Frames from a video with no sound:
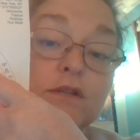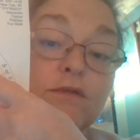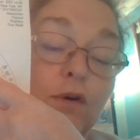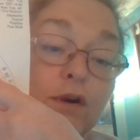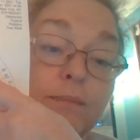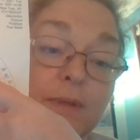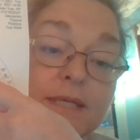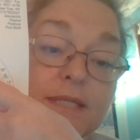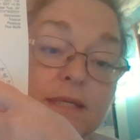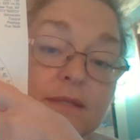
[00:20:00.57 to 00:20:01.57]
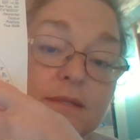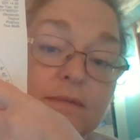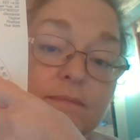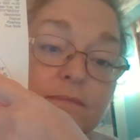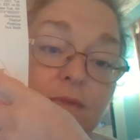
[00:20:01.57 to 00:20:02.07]
is foreign places.
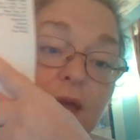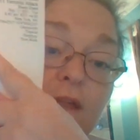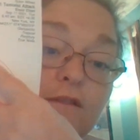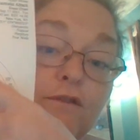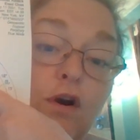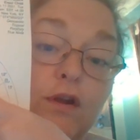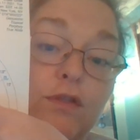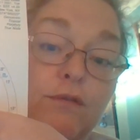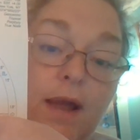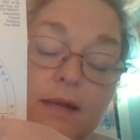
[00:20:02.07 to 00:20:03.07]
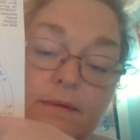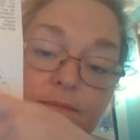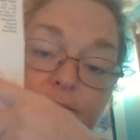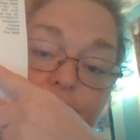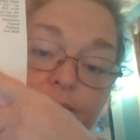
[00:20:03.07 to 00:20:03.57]
Okay, the foreign threat.
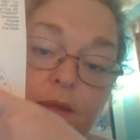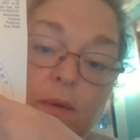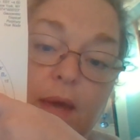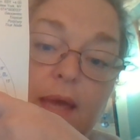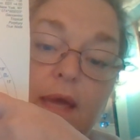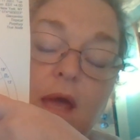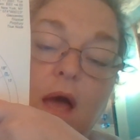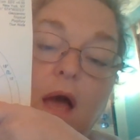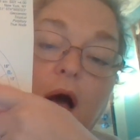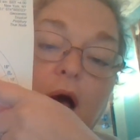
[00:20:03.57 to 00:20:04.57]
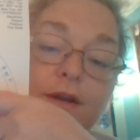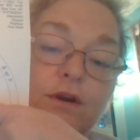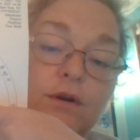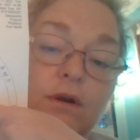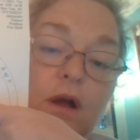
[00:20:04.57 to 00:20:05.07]
Okay, on
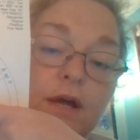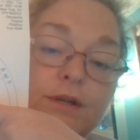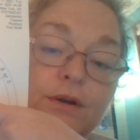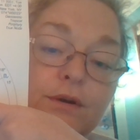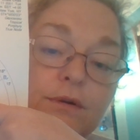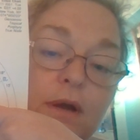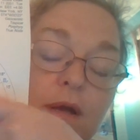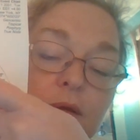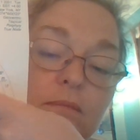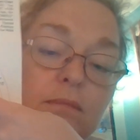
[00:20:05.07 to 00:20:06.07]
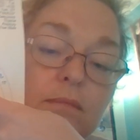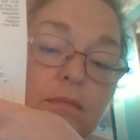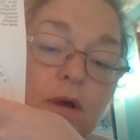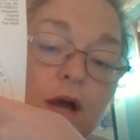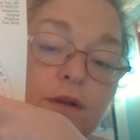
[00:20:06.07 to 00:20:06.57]
her on her um,
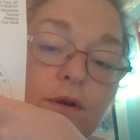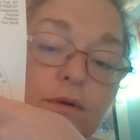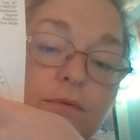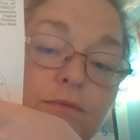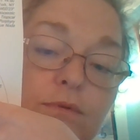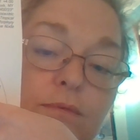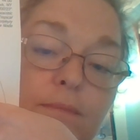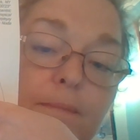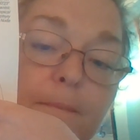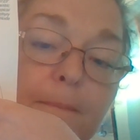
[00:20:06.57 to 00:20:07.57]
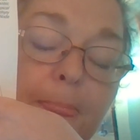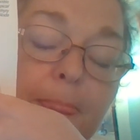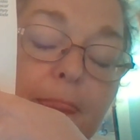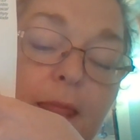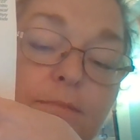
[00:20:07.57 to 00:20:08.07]
on her
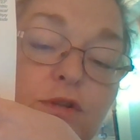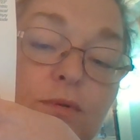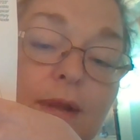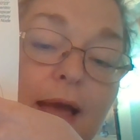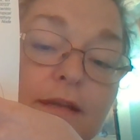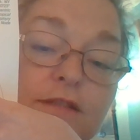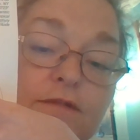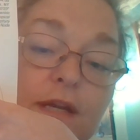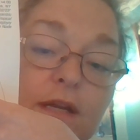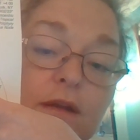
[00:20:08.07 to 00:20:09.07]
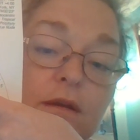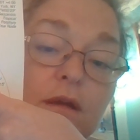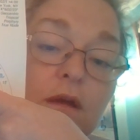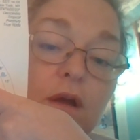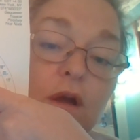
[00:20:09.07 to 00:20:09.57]
Neptune activating
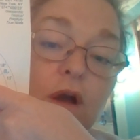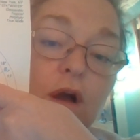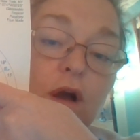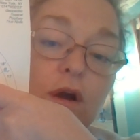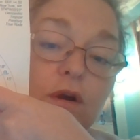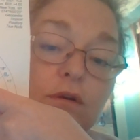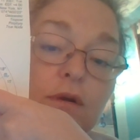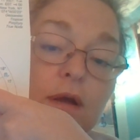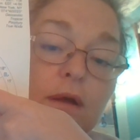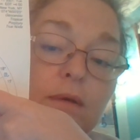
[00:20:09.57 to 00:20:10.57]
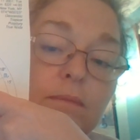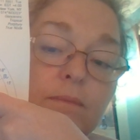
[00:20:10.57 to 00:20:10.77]
her uh,